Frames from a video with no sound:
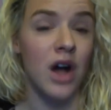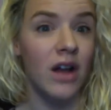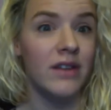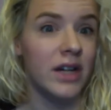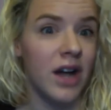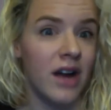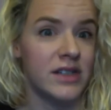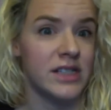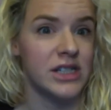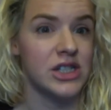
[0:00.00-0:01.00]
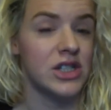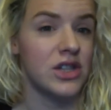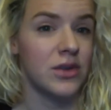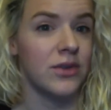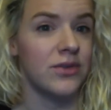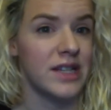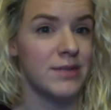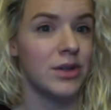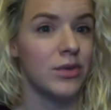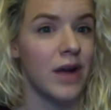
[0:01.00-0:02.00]
all of our conversations through
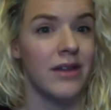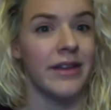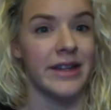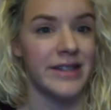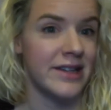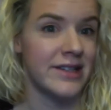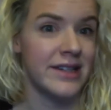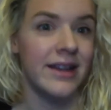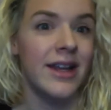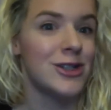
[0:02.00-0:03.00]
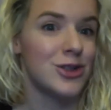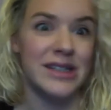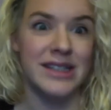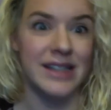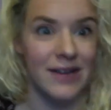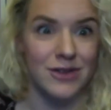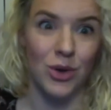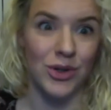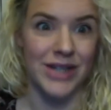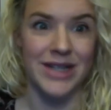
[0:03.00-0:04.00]
Facebook rather than texting, so I didn't have to
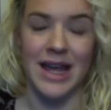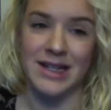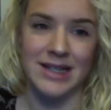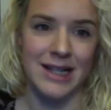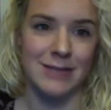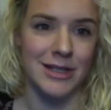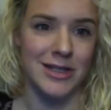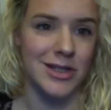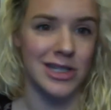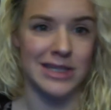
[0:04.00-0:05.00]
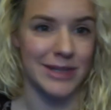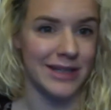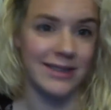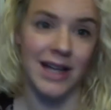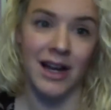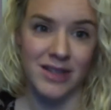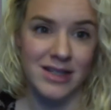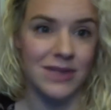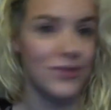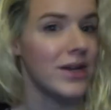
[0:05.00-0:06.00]
hold on to any text messages because
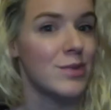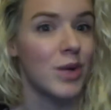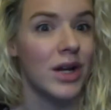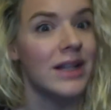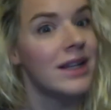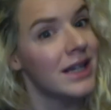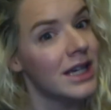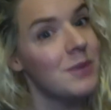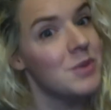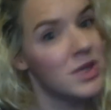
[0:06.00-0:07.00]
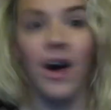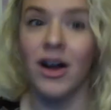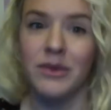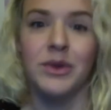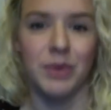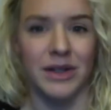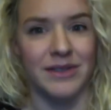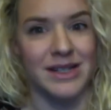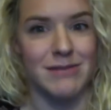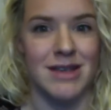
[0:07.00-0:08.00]
obviously Facebook keeps all of your
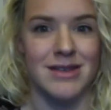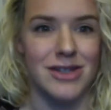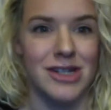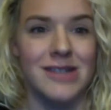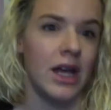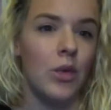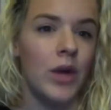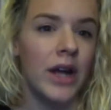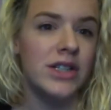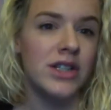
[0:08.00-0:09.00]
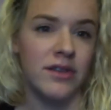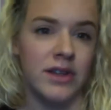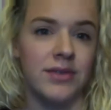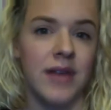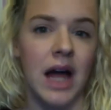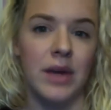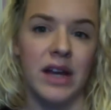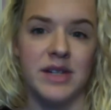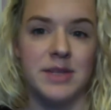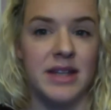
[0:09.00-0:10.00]
previous messages. When I took over the flat, we
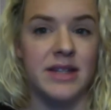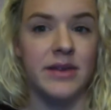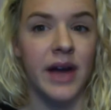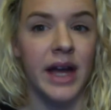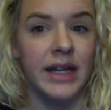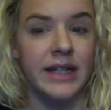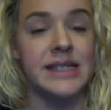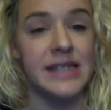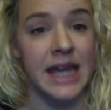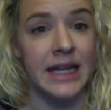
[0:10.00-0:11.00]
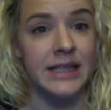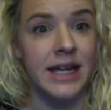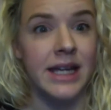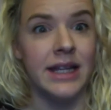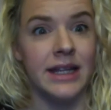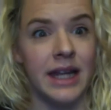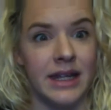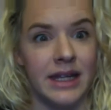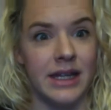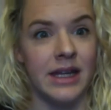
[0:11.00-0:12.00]
never specified a date
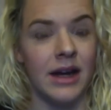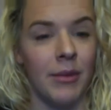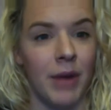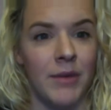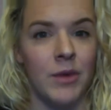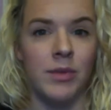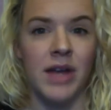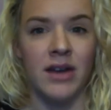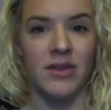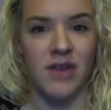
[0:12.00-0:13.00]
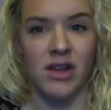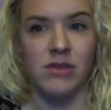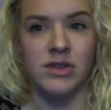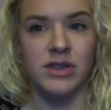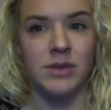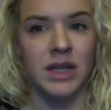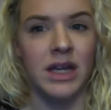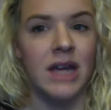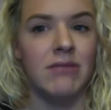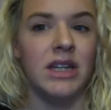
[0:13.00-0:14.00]
that the apartment would be unavailable to
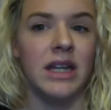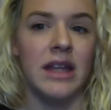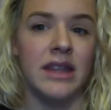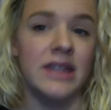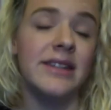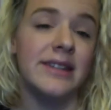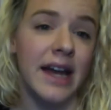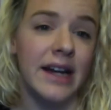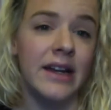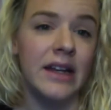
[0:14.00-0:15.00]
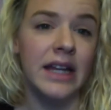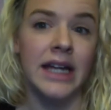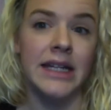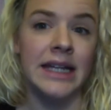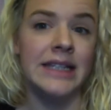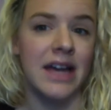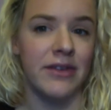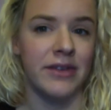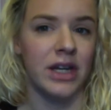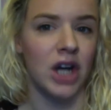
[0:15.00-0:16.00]
me, meaning that this is technically an
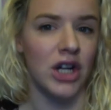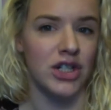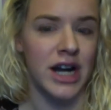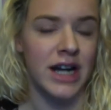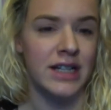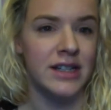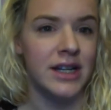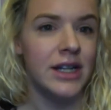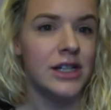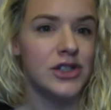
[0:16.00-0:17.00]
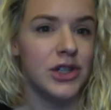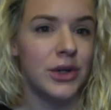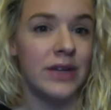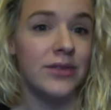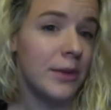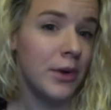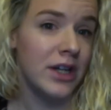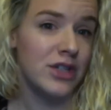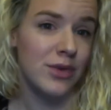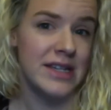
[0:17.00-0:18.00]
indefinite contract. So in
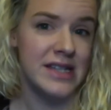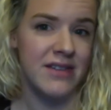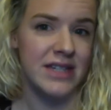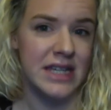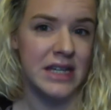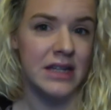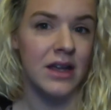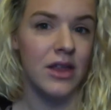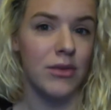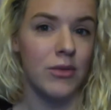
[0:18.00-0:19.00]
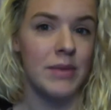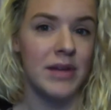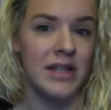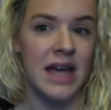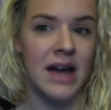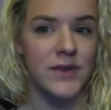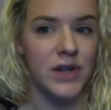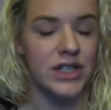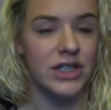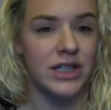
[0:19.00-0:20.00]
February 2017, 3 months
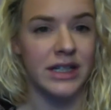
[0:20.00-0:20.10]
after I took